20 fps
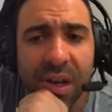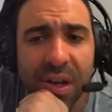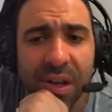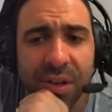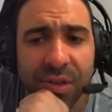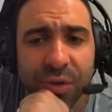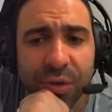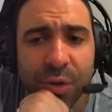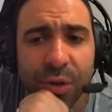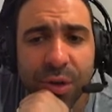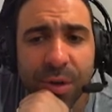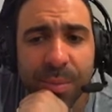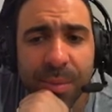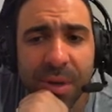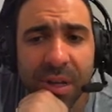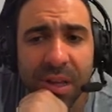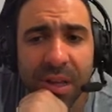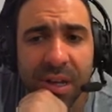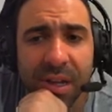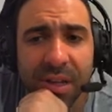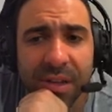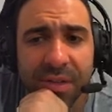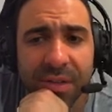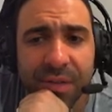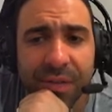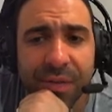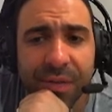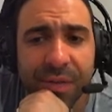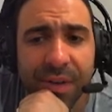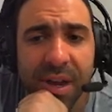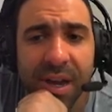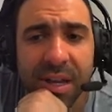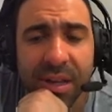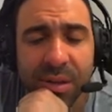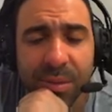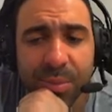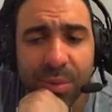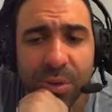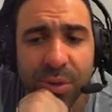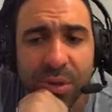Took Miller is
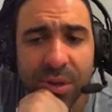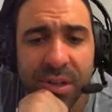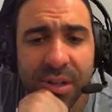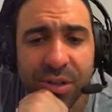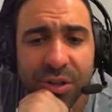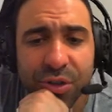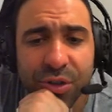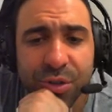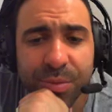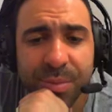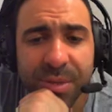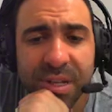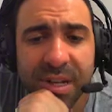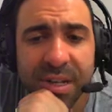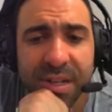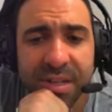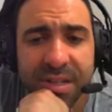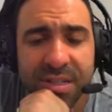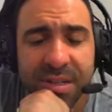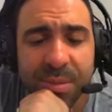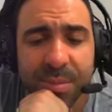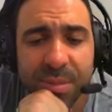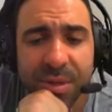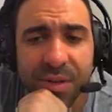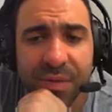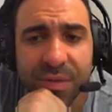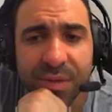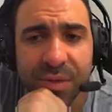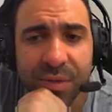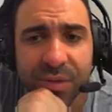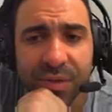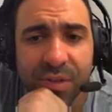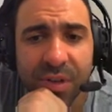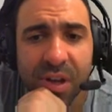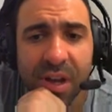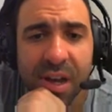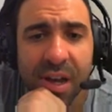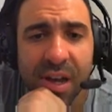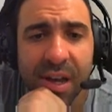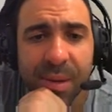available and should be getting some midfield
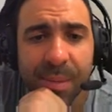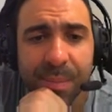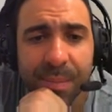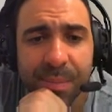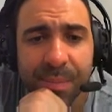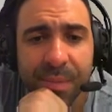time,